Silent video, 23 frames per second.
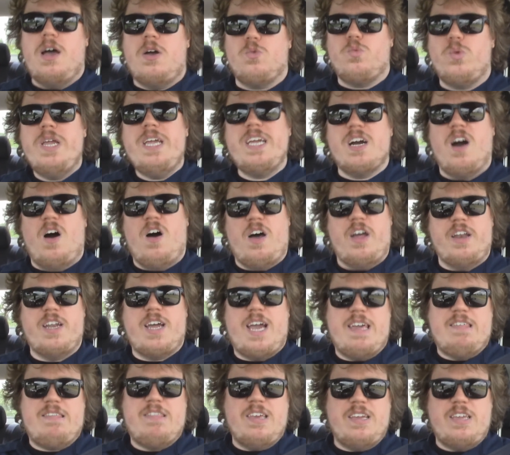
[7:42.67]
Recon,
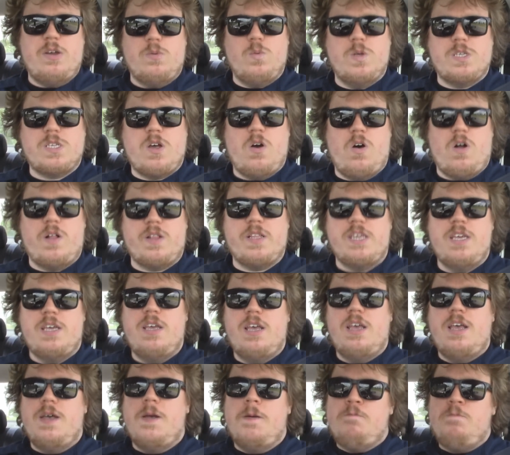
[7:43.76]
I think it was
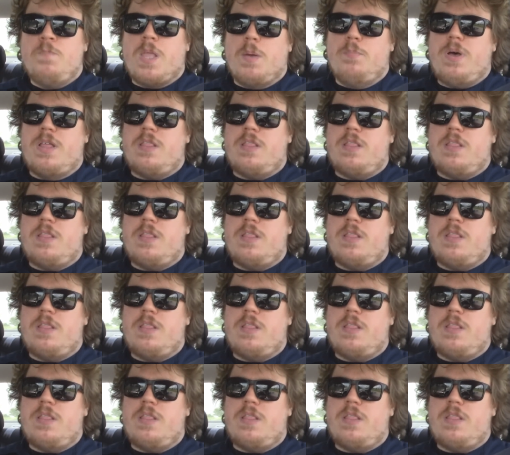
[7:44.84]
called.